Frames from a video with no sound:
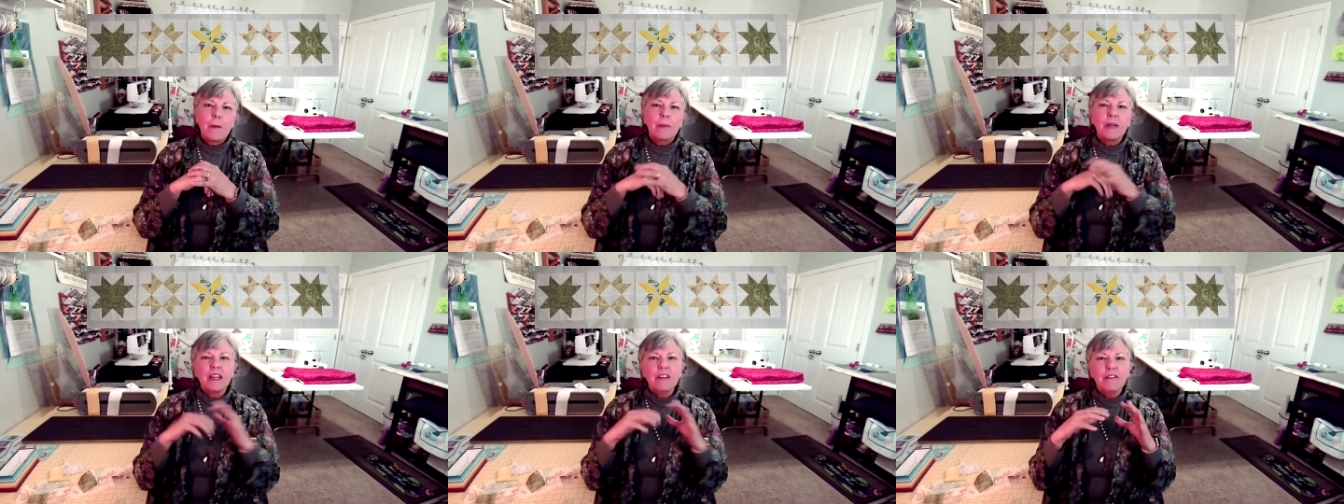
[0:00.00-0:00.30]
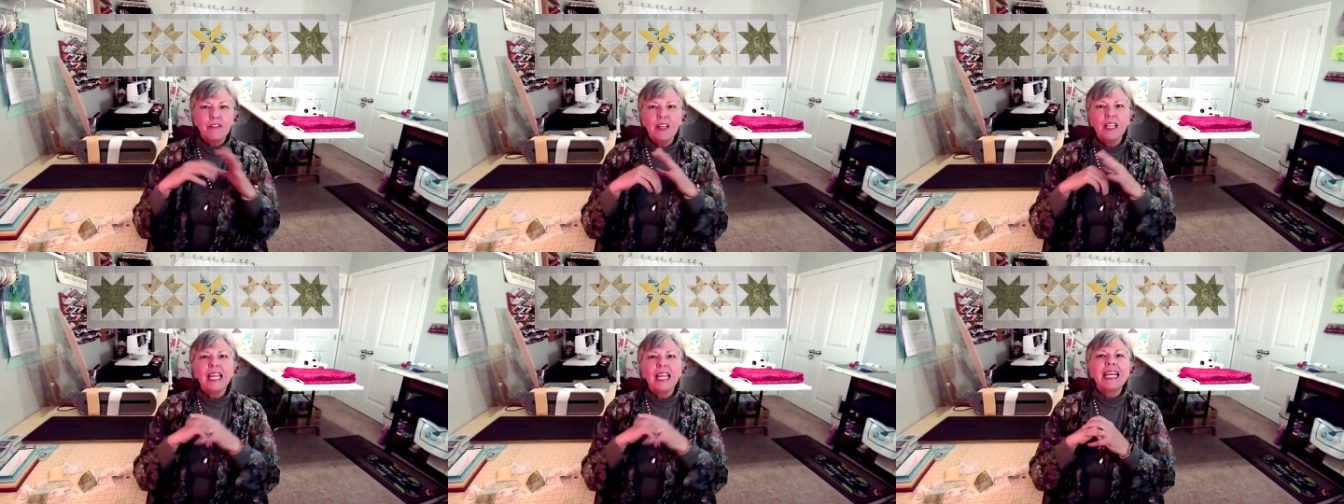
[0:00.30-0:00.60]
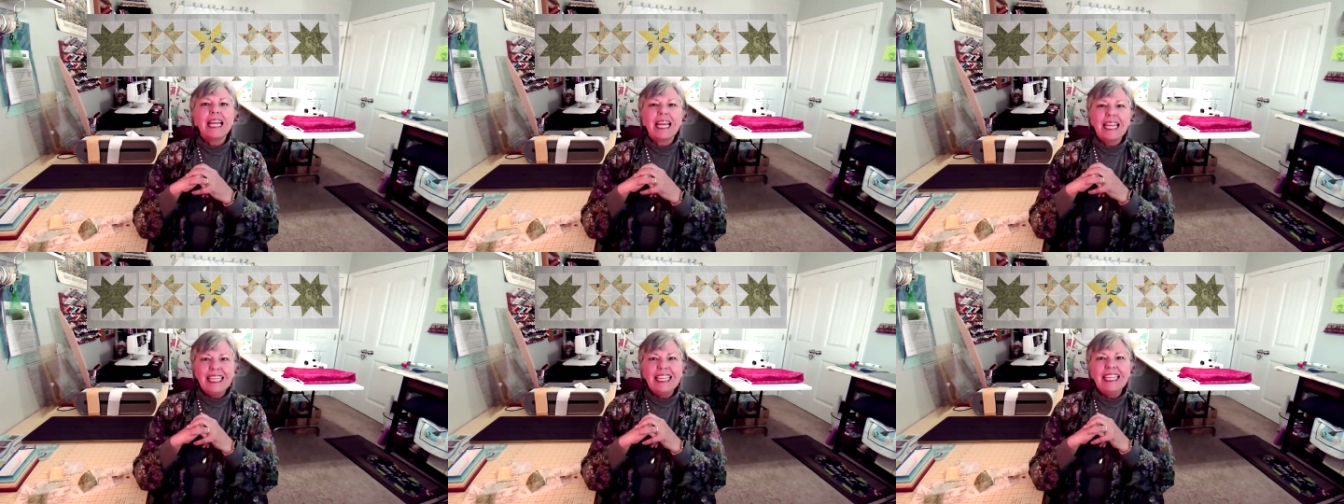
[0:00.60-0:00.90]
but I felt
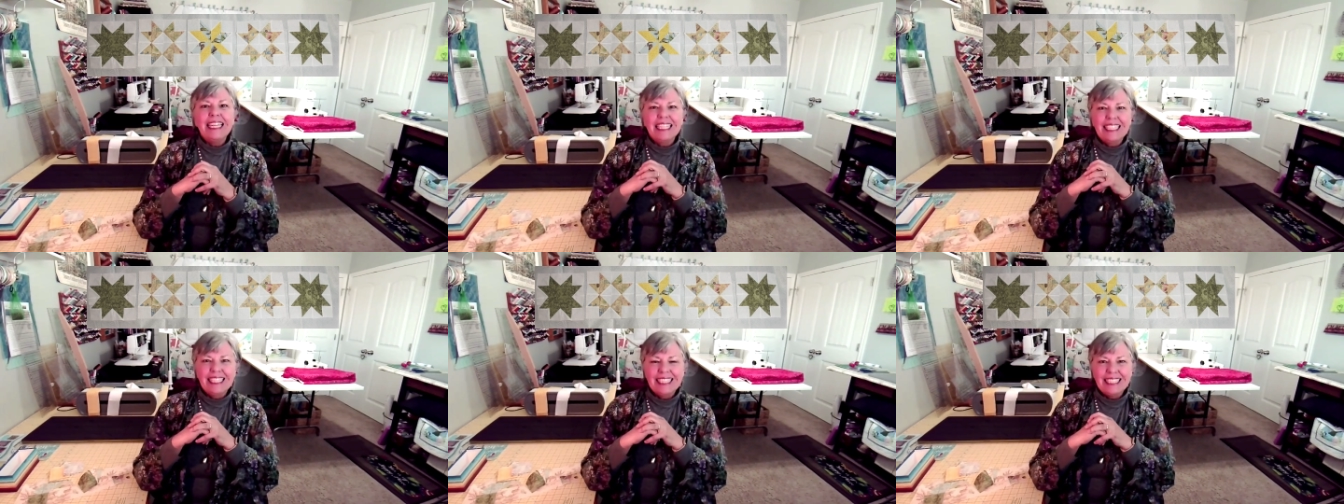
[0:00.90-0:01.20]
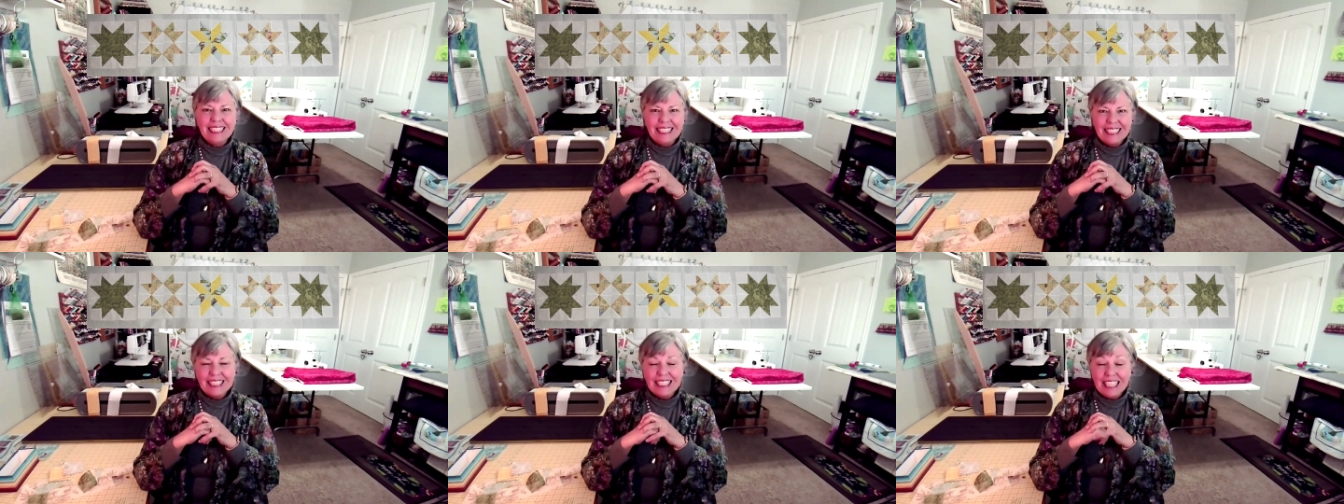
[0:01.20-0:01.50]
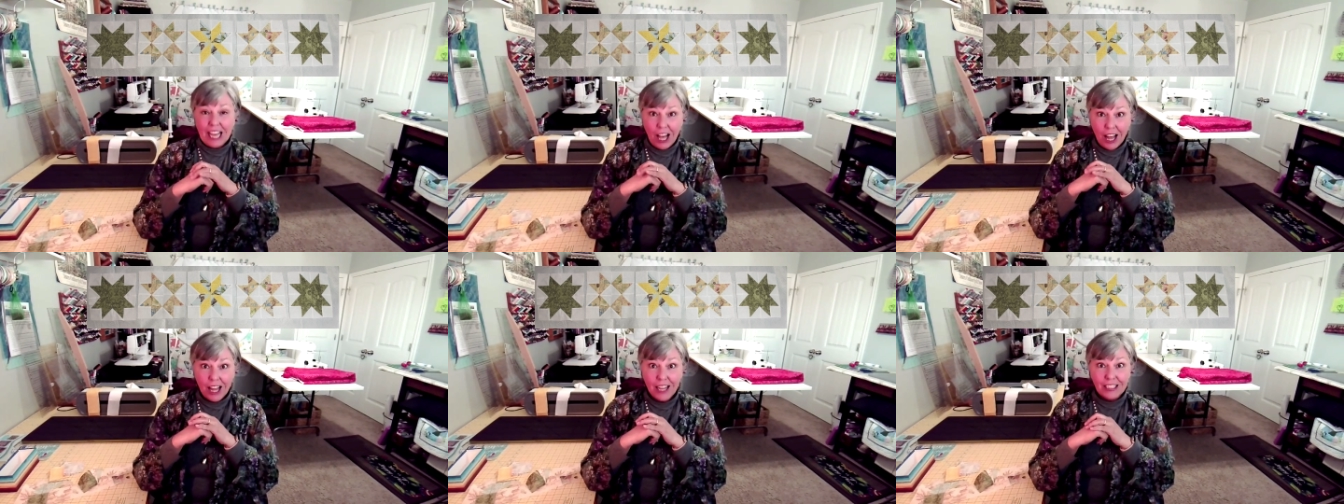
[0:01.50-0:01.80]
like I needed a little
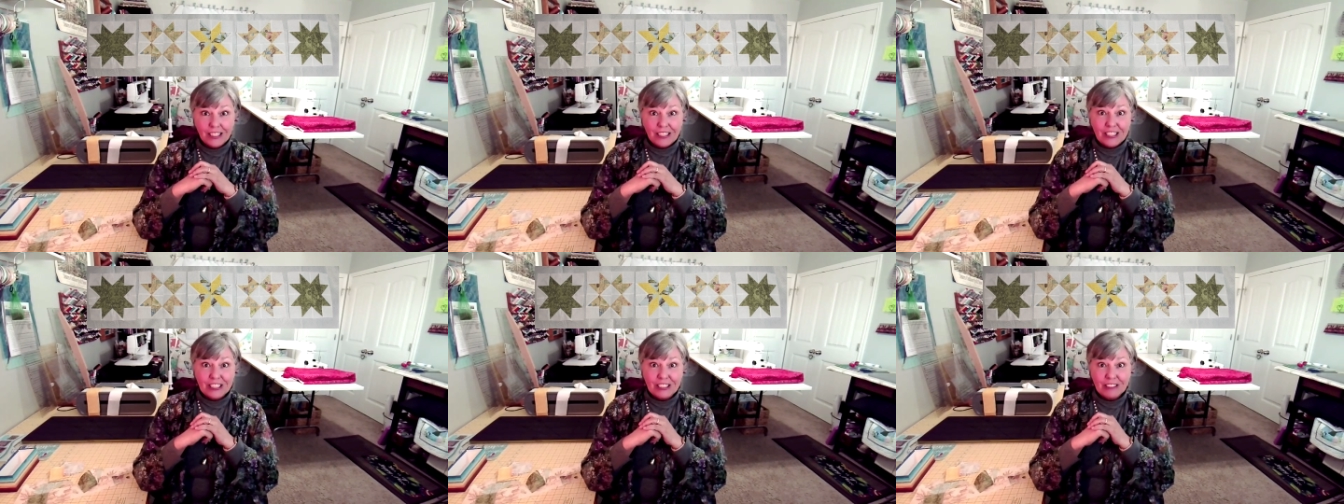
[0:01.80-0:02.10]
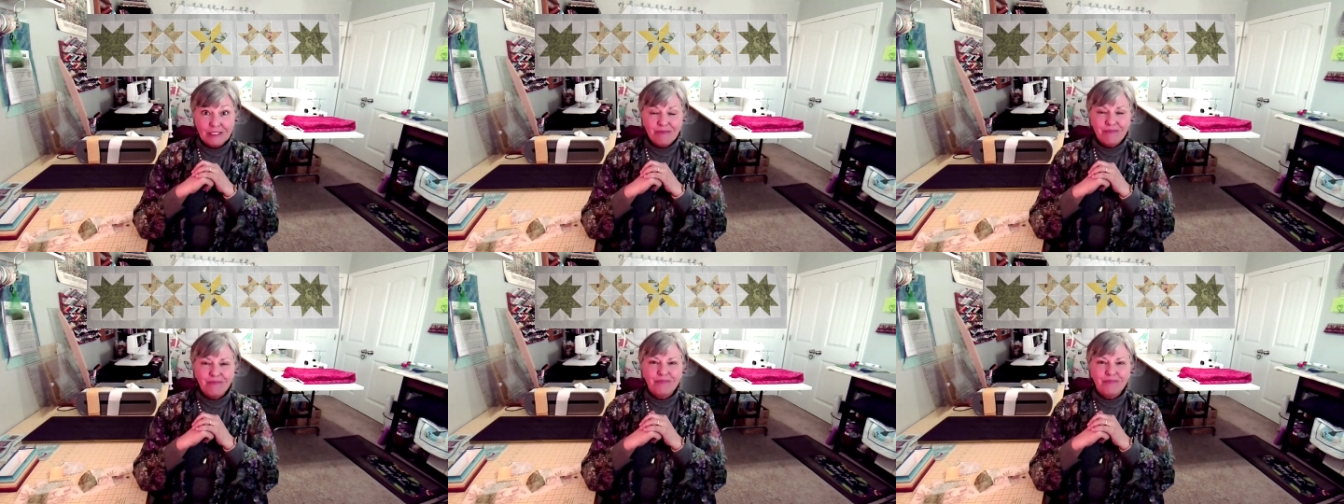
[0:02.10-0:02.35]
color.